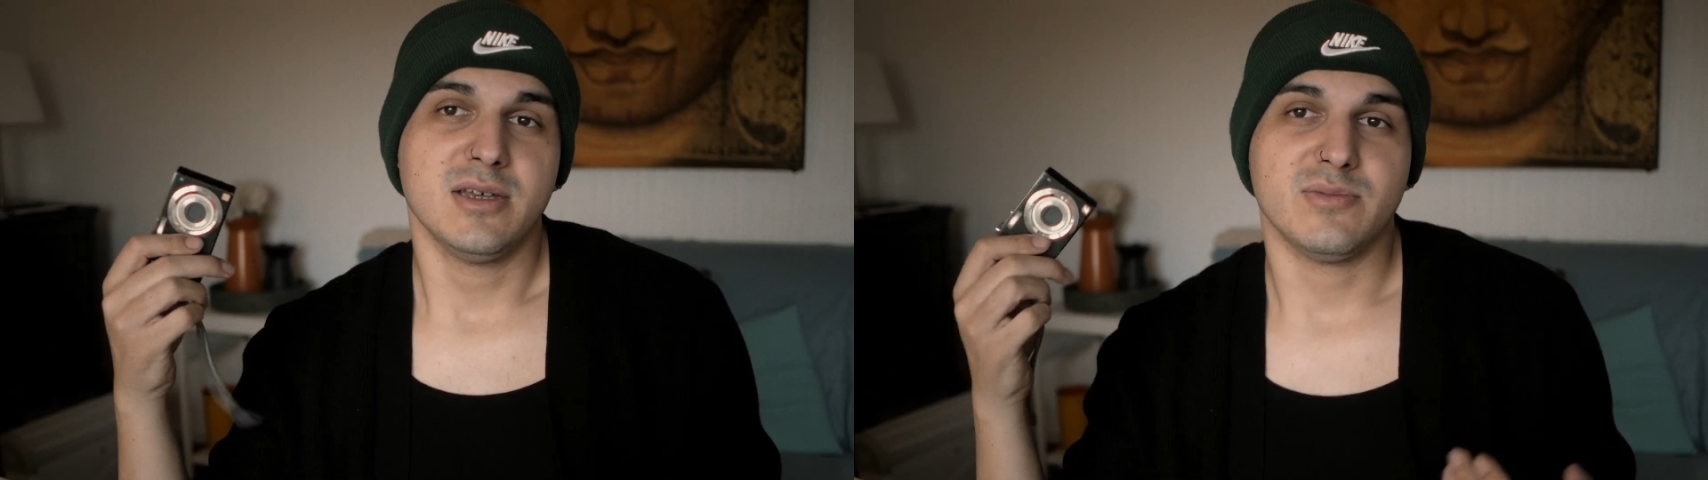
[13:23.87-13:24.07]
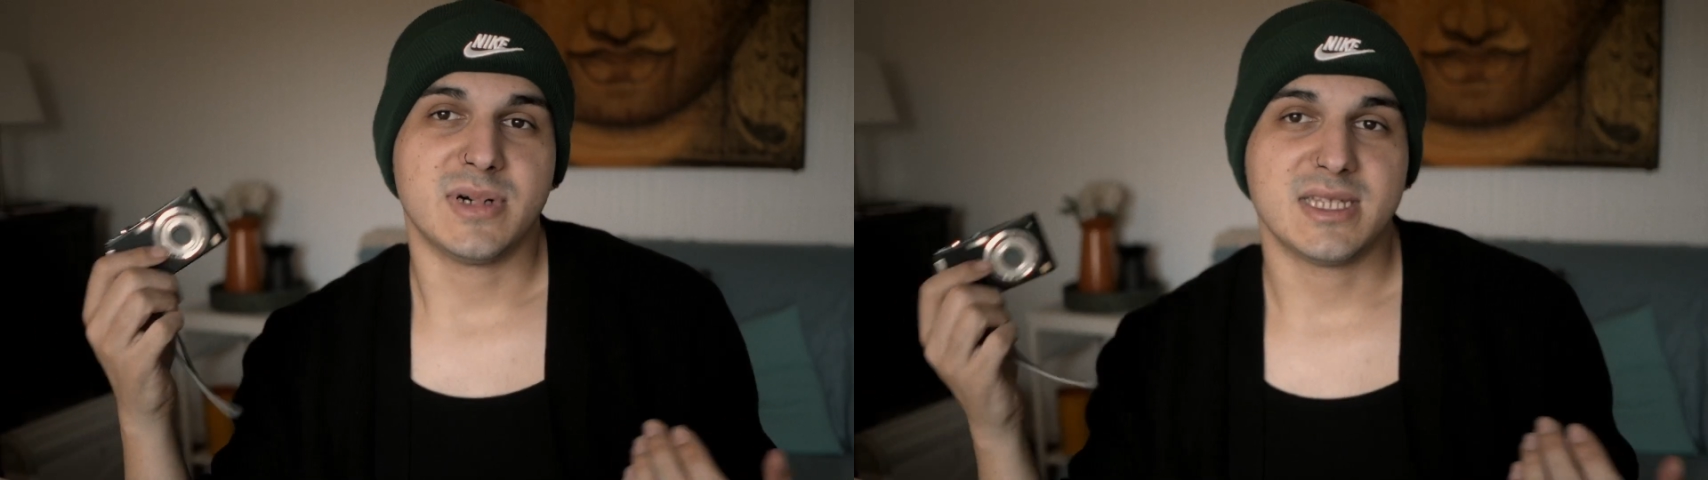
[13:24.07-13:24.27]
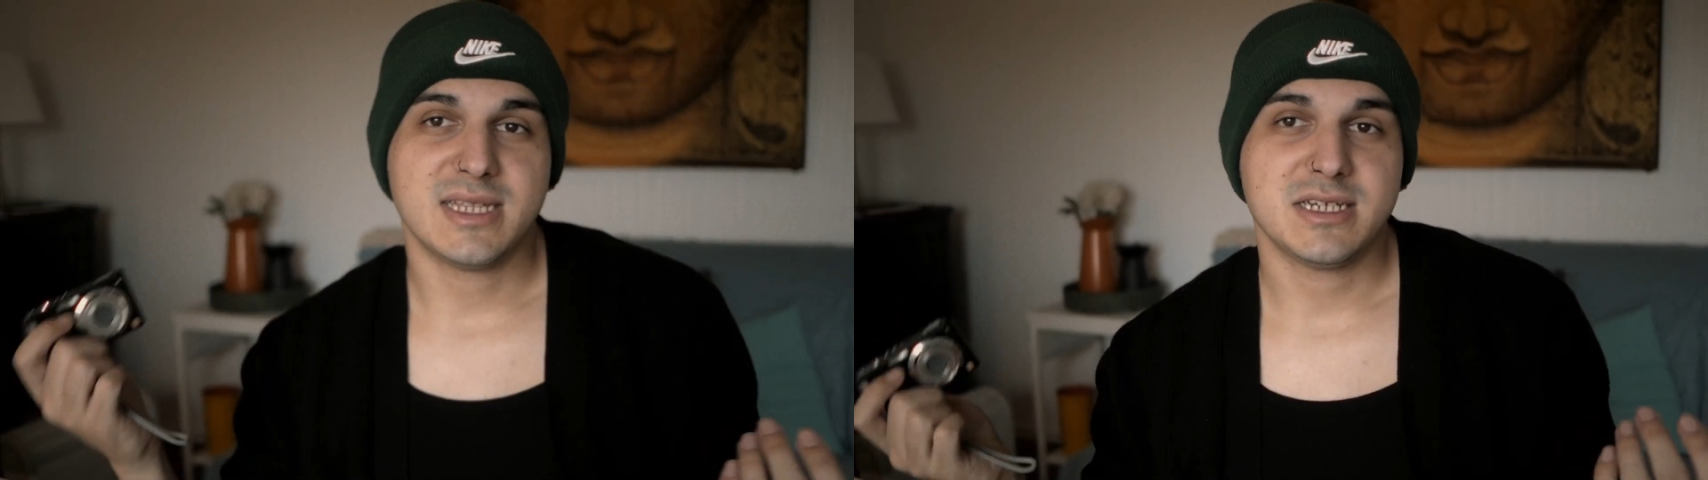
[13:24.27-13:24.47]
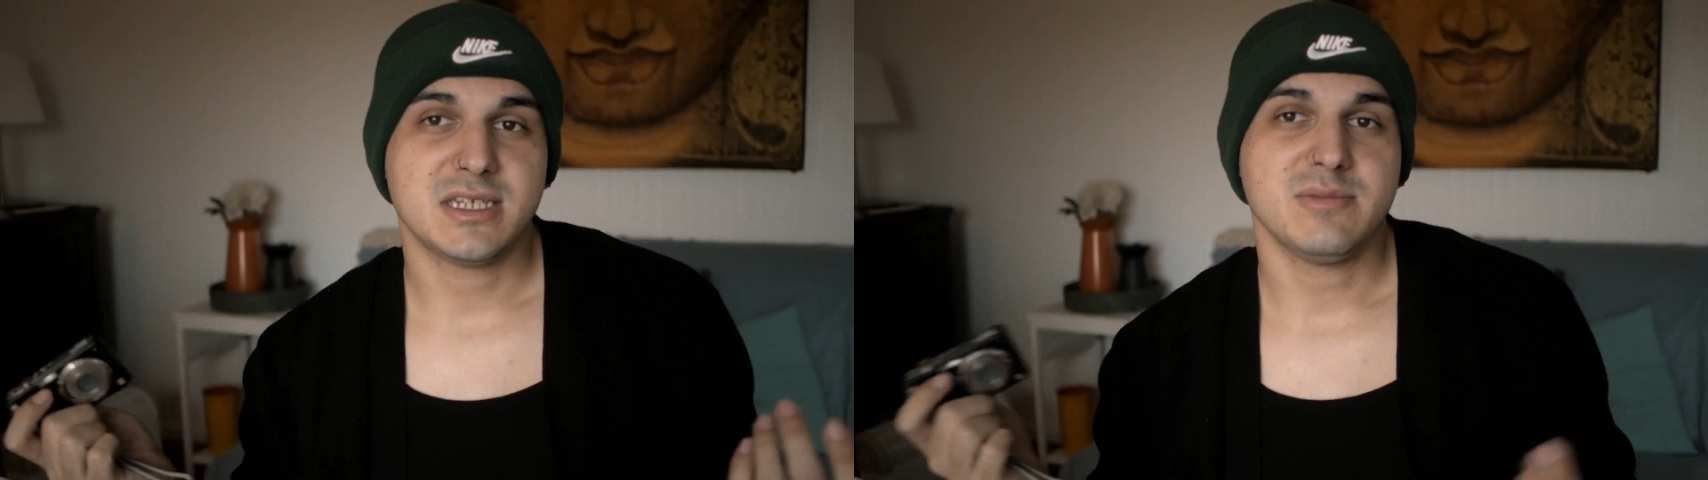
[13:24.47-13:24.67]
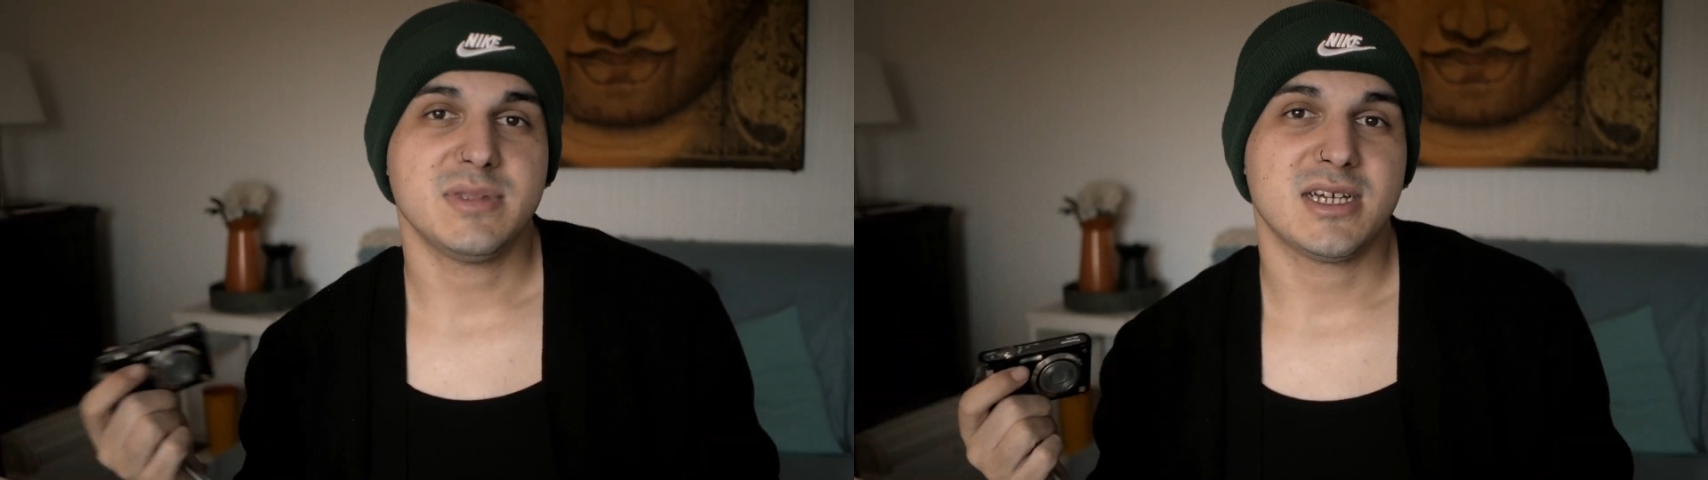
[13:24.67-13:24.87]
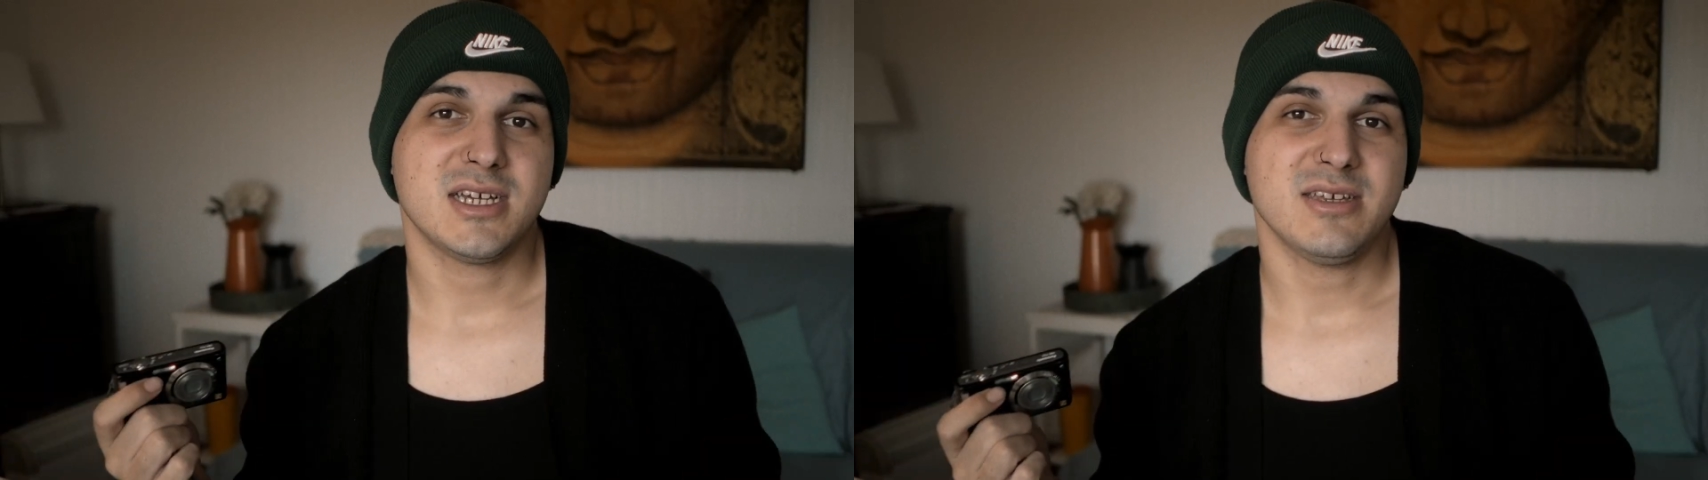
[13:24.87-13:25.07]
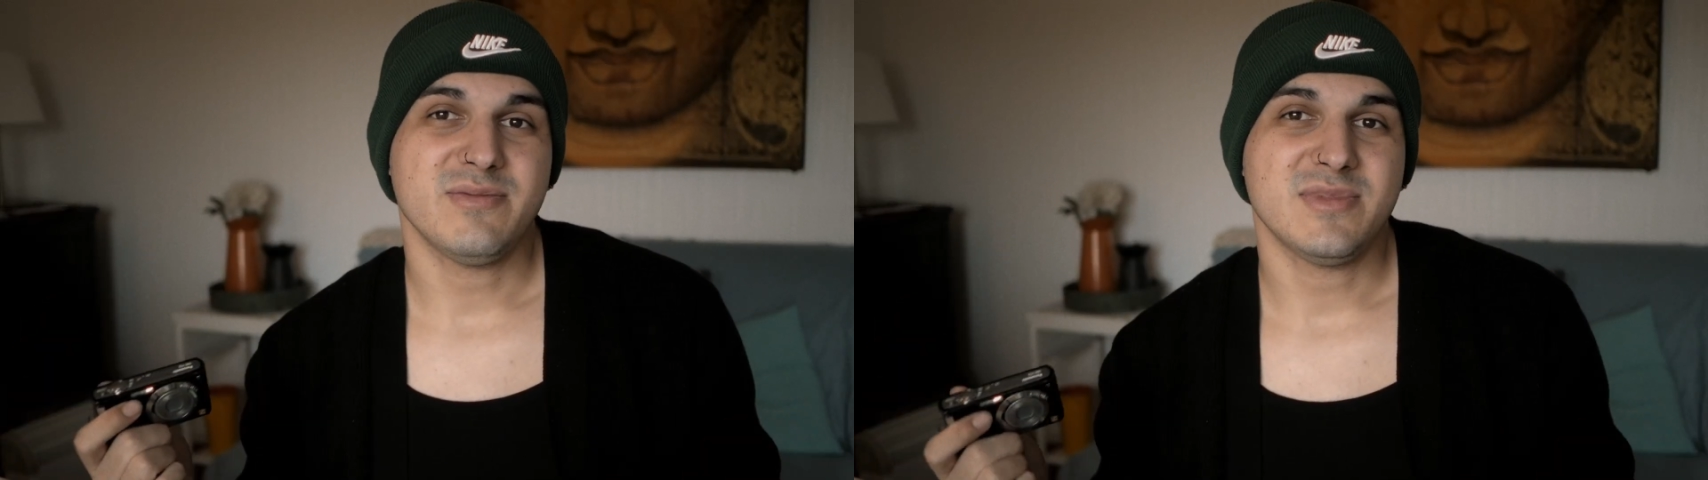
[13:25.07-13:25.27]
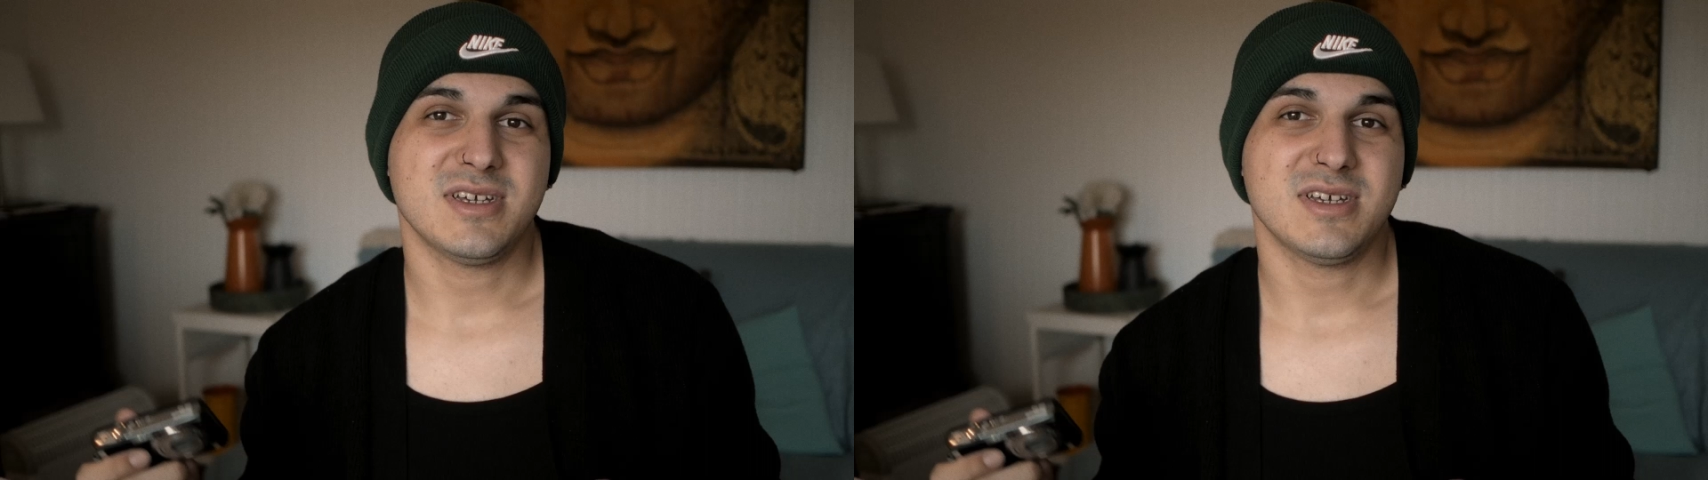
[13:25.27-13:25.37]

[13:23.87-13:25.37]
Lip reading: But at the same time,